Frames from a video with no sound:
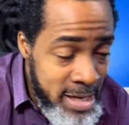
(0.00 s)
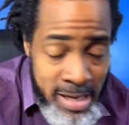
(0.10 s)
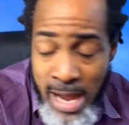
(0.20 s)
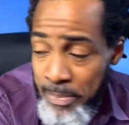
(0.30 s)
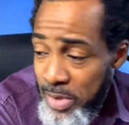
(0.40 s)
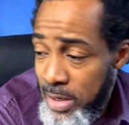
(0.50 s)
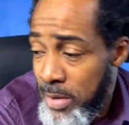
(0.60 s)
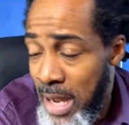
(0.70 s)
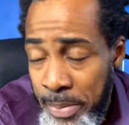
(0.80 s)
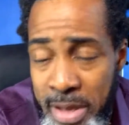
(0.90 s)

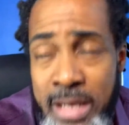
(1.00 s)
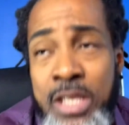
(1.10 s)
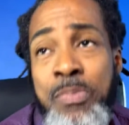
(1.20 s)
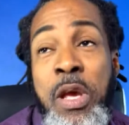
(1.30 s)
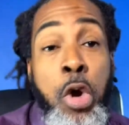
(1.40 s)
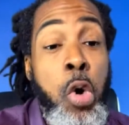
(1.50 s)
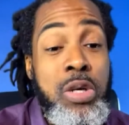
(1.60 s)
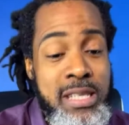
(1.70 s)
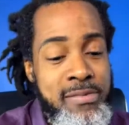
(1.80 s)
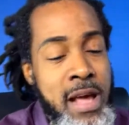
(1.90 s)
napkins
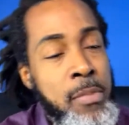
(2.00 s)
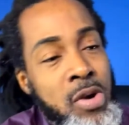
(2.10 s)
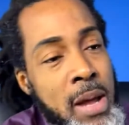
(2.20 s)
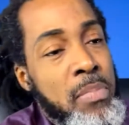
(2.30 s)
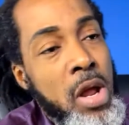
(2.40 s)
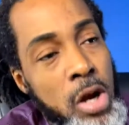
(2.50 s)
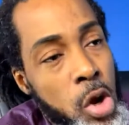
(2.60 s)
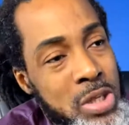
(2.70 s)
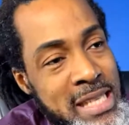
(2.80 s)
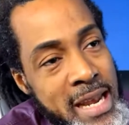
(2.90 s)
because of the amount of blood
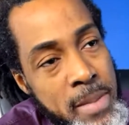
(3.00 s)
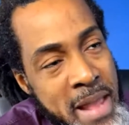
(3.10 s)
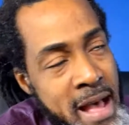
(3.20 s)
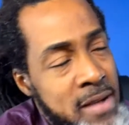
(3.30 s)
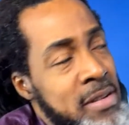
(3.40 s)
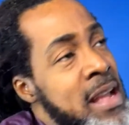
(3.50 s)
loss that they may have.